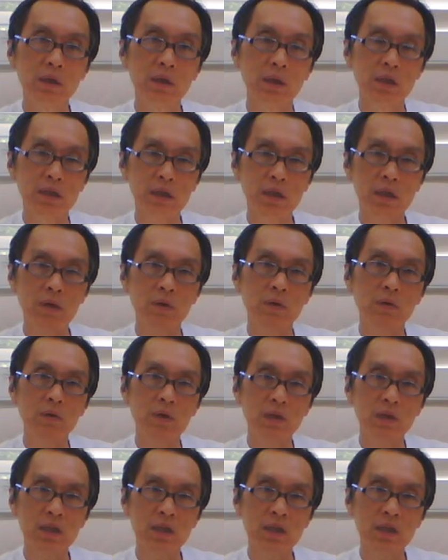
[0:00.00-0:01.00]
instead of
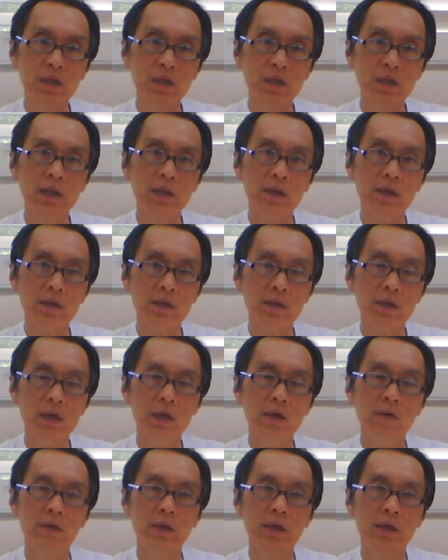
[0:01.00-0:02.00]
suffocate yourself